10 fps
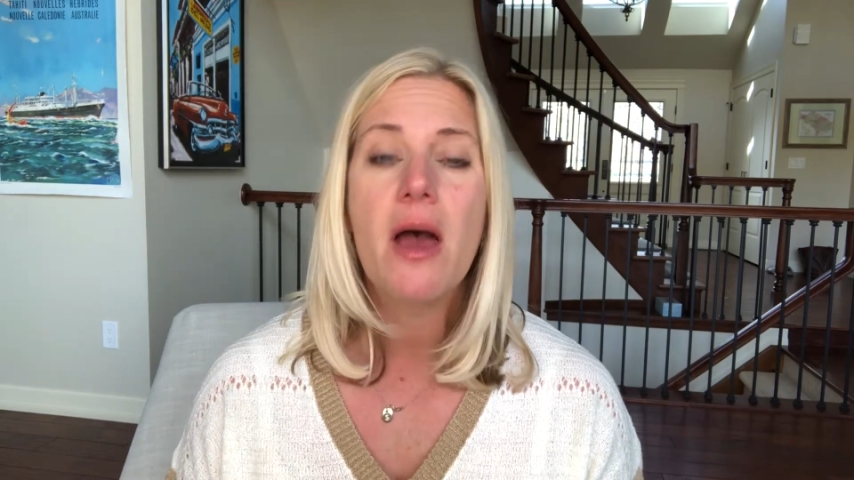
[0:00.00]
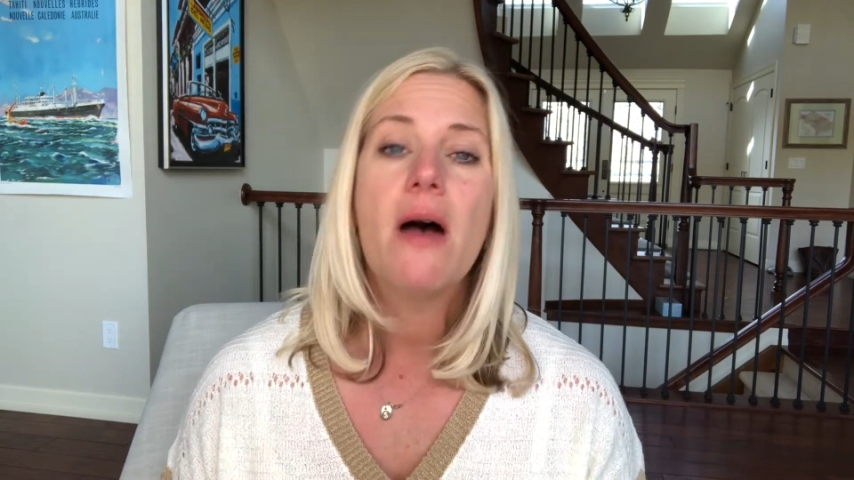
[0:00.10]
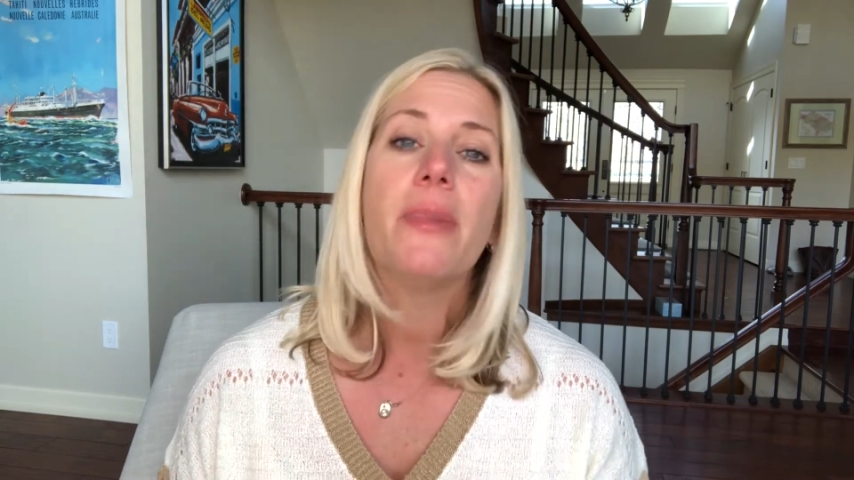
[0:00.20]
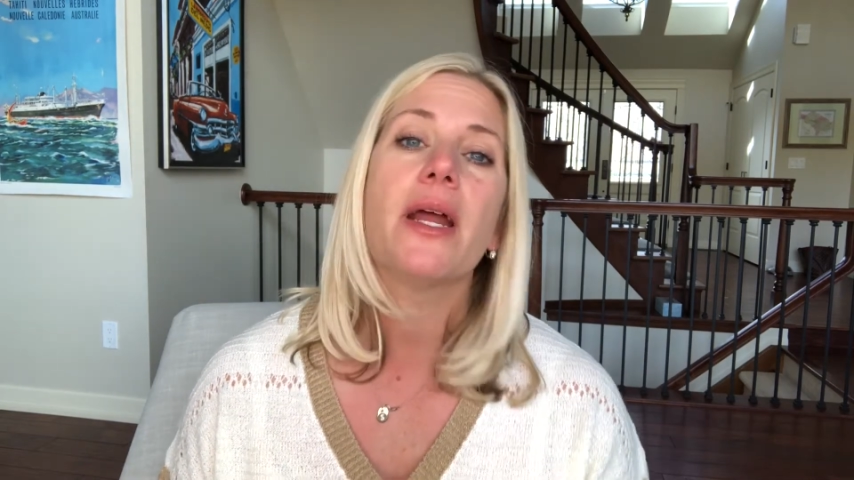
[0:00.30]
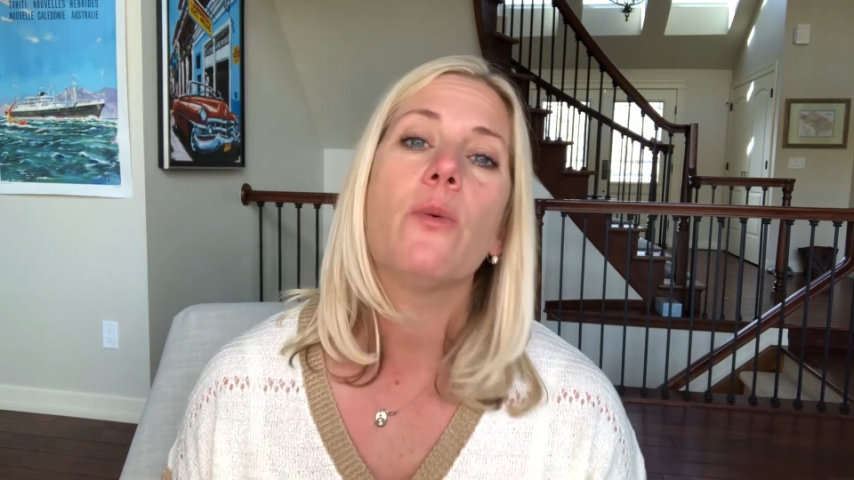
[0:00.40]

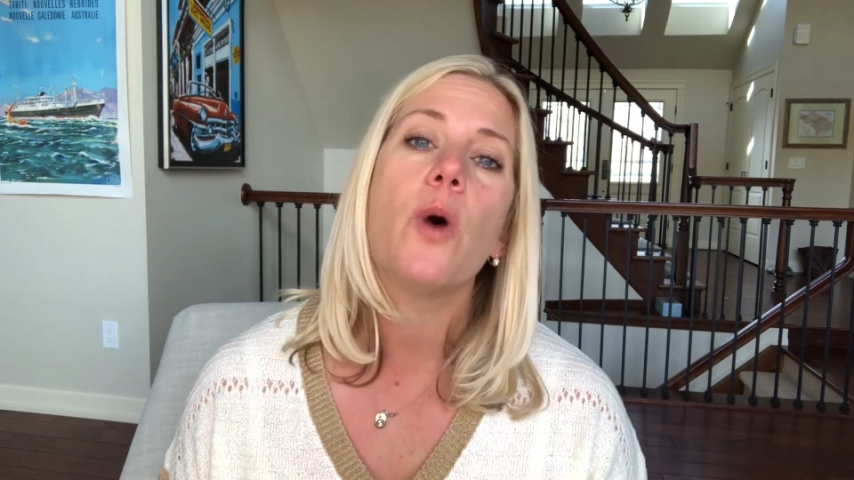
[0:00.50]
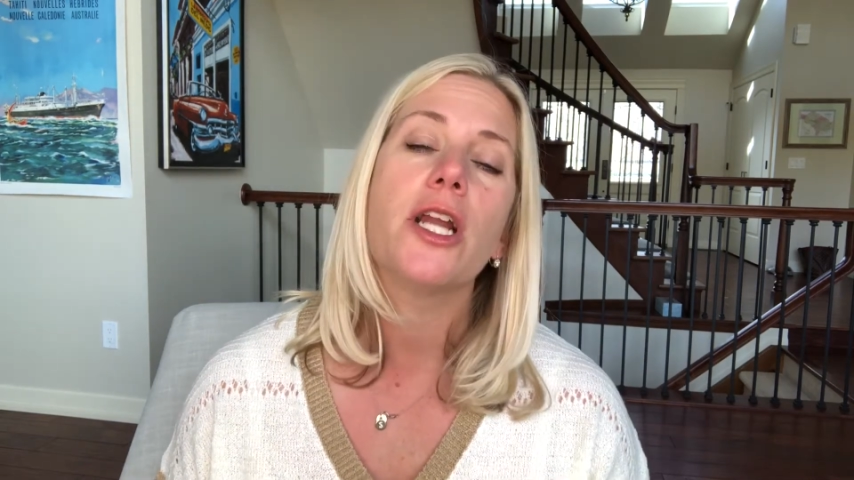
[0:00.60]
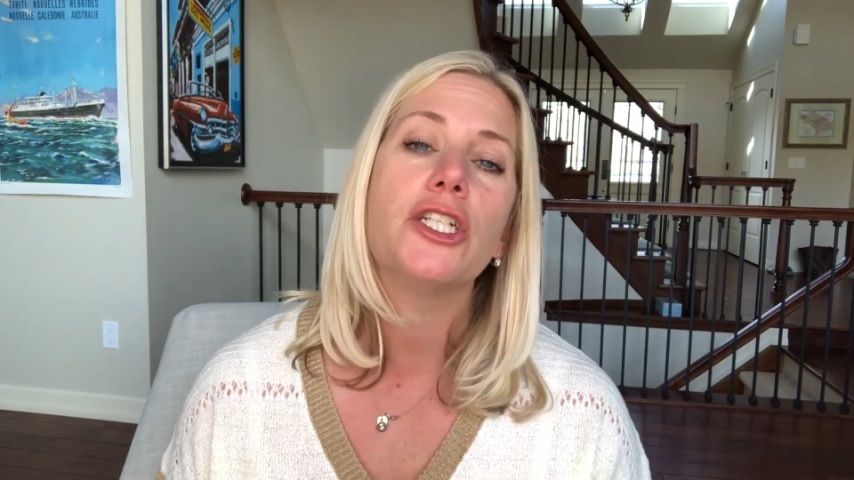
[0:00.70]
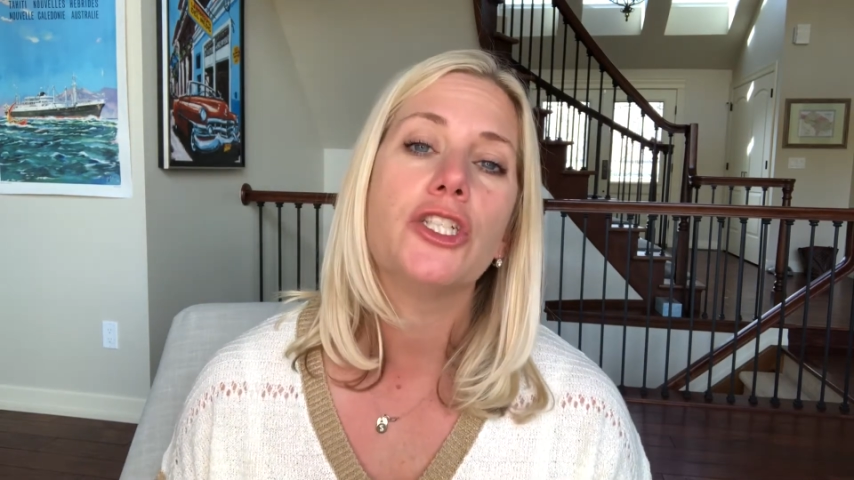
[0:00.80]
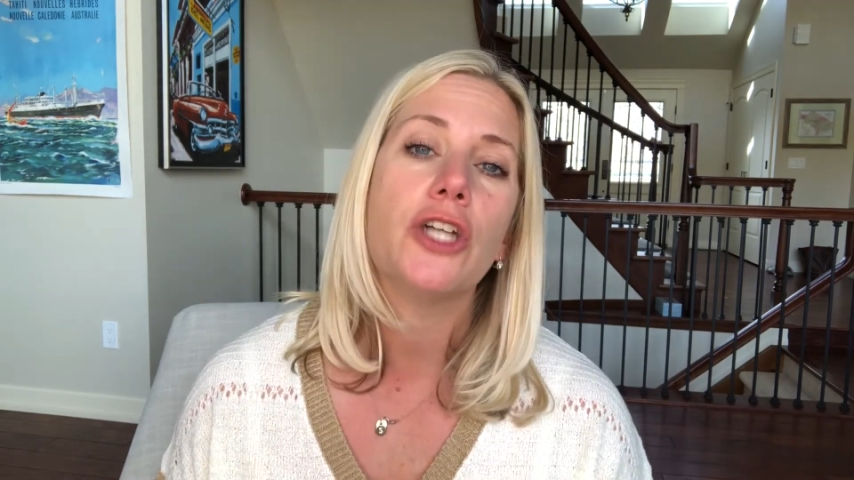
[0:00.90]
but I
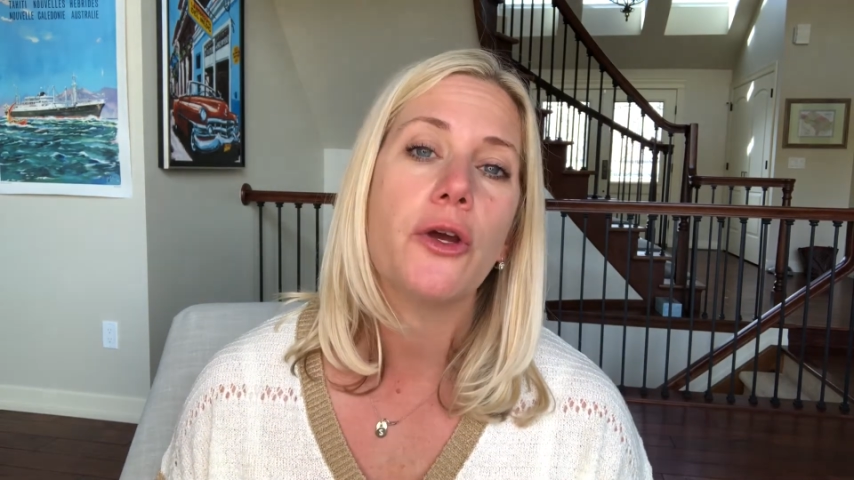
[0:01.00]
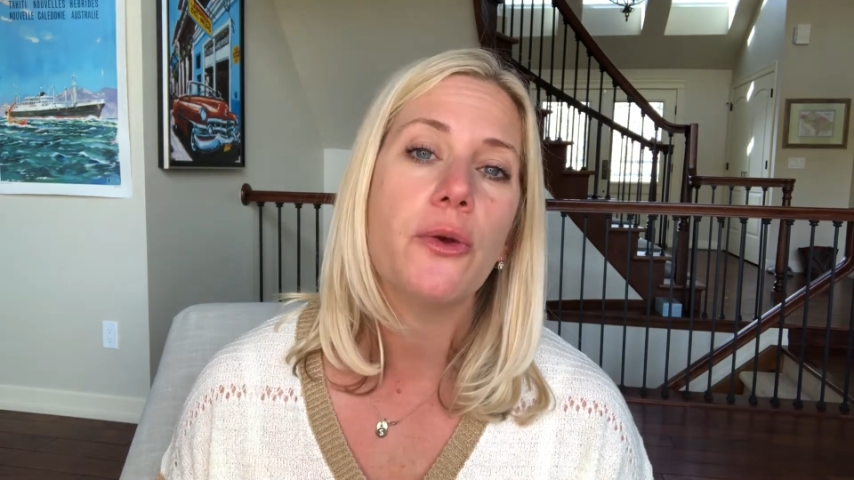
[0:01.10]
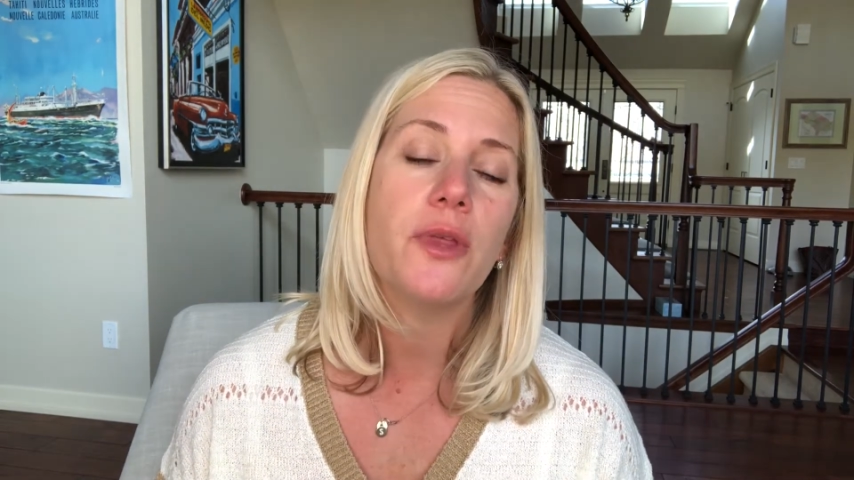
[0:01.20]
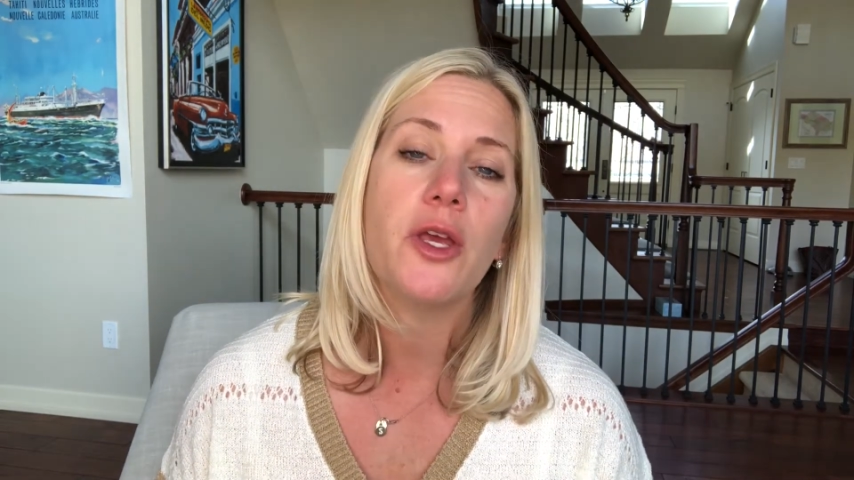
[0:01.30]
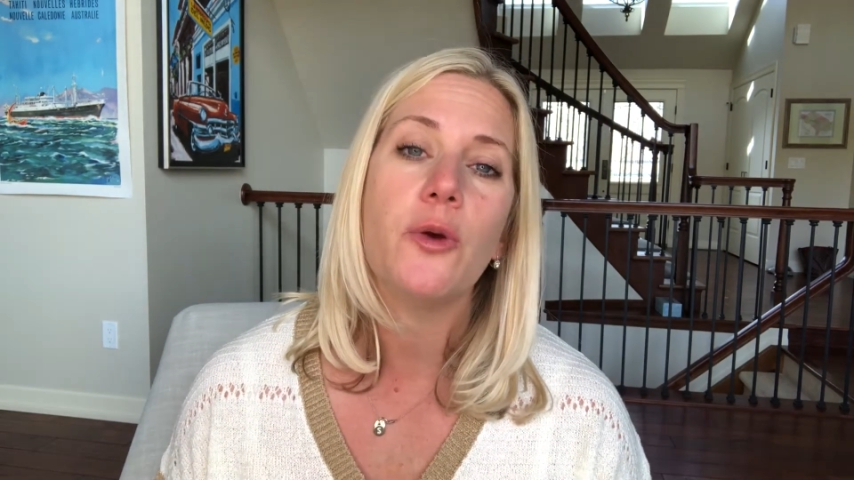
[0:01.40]
wanna show
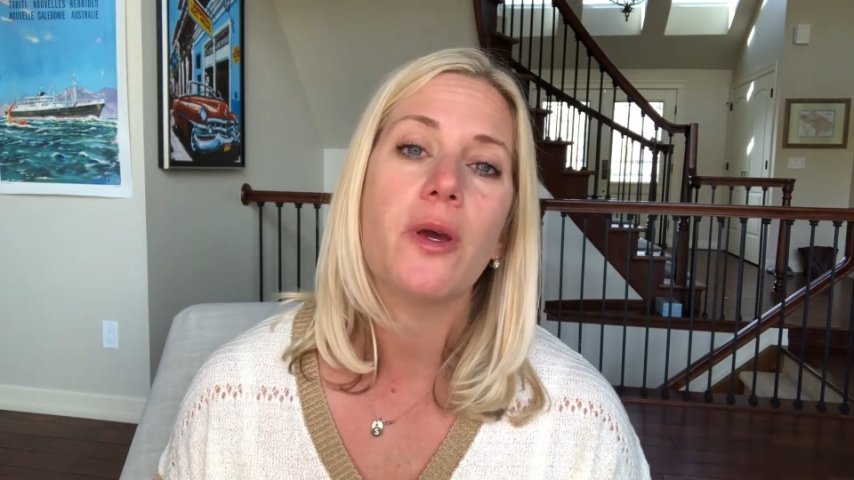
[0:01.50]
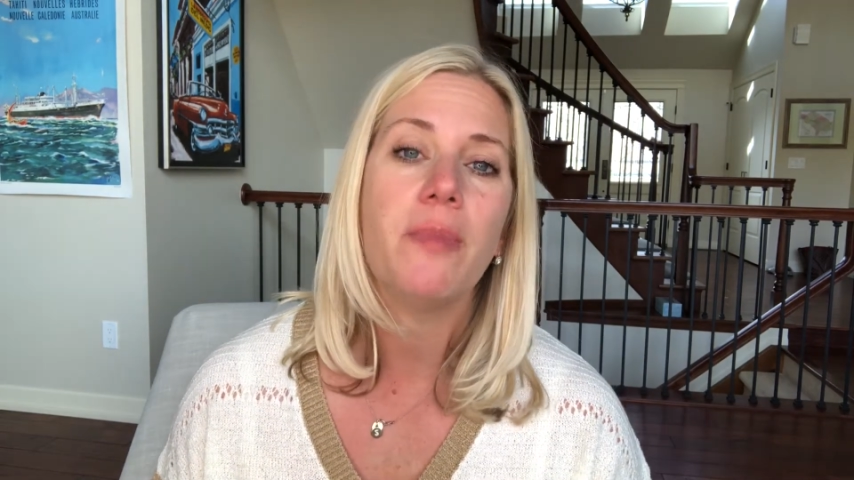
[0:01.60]
you that you can